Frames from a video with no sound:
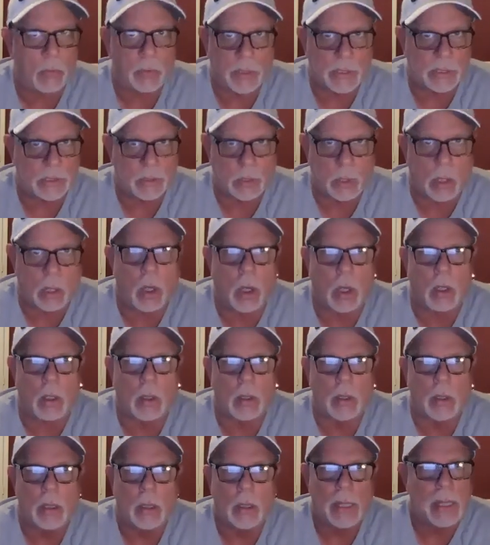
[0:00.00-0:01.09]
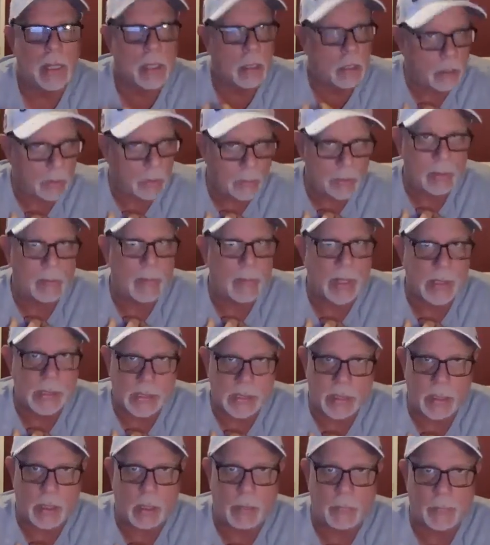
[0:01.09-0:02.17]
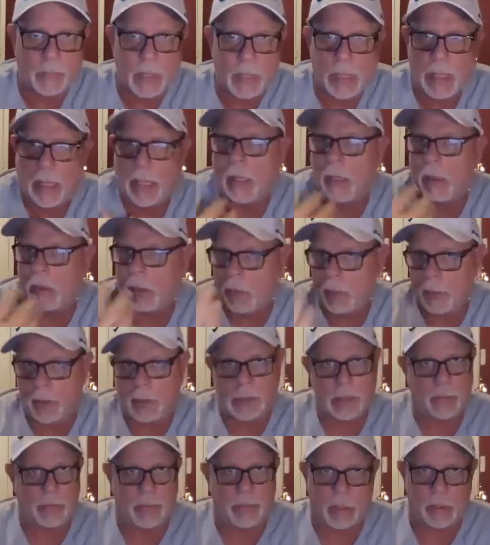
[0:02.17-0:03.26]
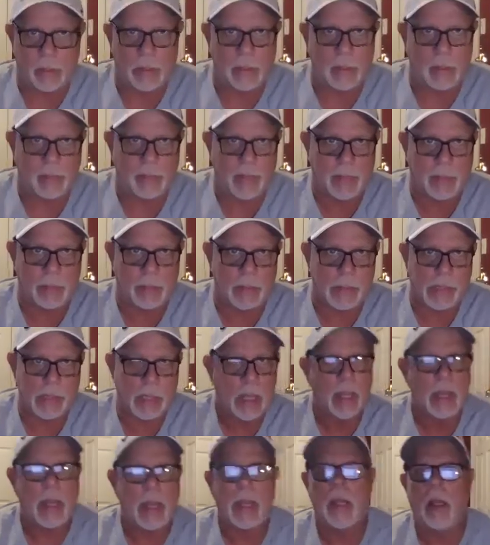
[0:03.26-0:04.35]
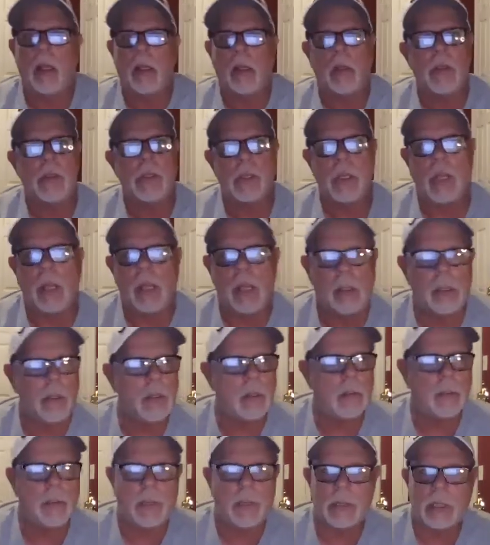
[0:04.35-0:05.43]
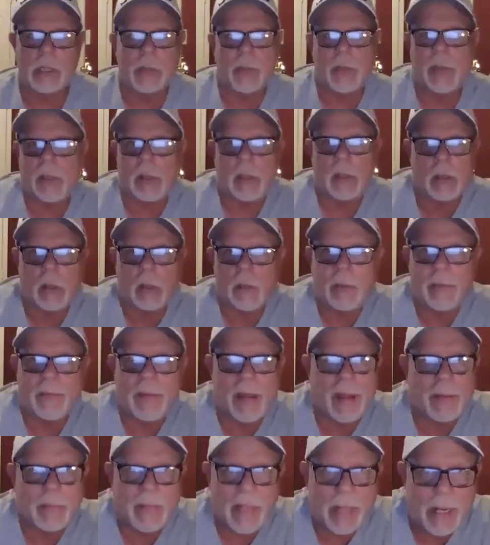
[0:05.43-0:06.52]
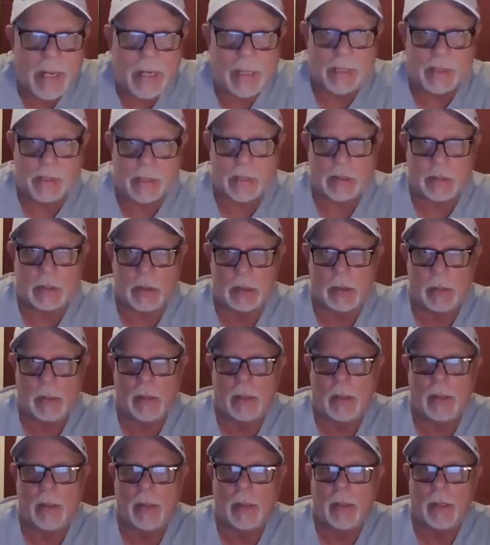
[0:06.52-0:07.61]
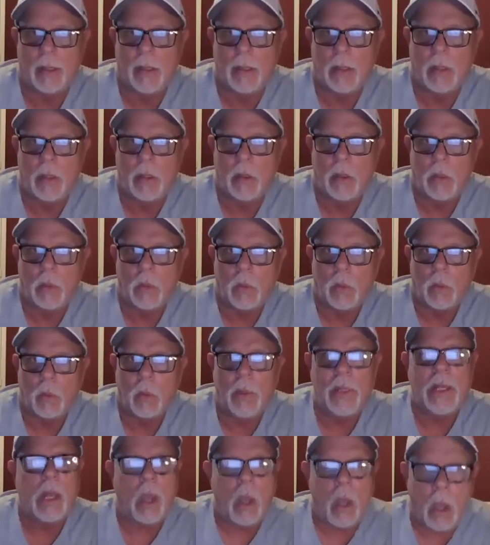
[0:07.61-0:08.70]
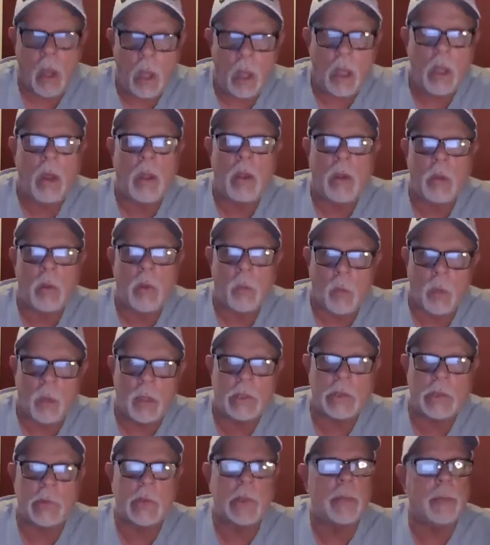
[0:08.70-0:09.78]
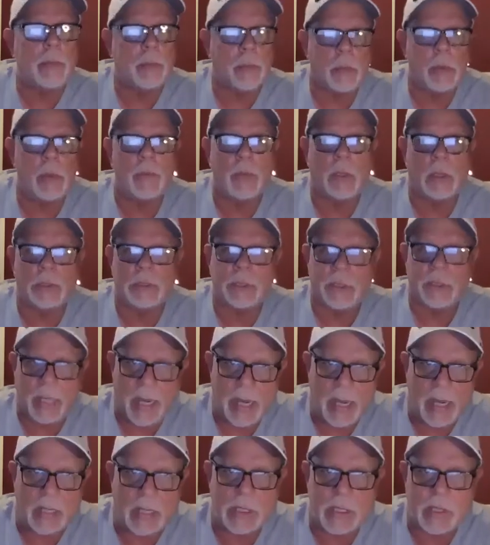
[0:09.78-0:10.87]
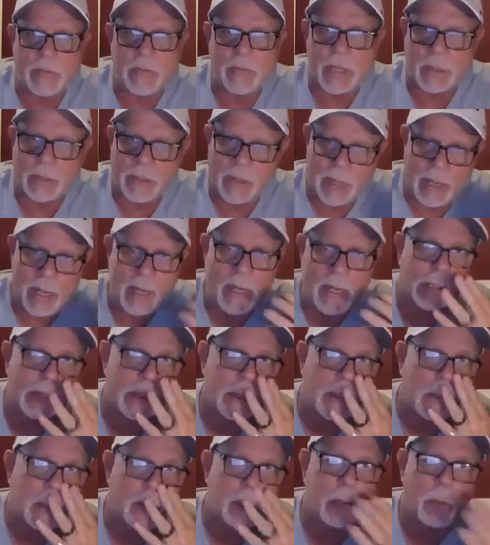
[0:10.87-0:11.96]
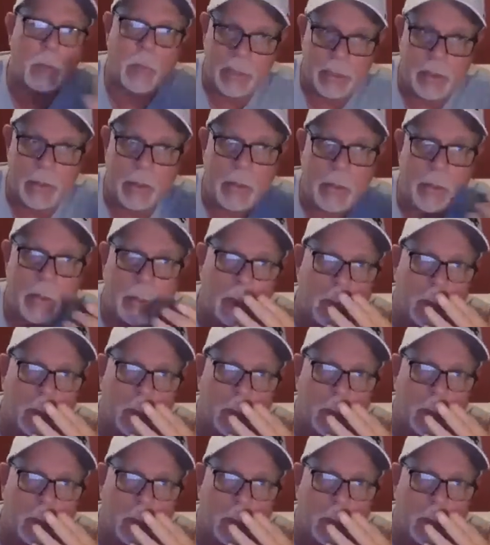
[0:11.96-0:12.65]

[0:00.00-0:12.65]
this call, including myself, including some 30-year veterans, including the person that's been here only 5 days, we all want to improve our chance of success. We do.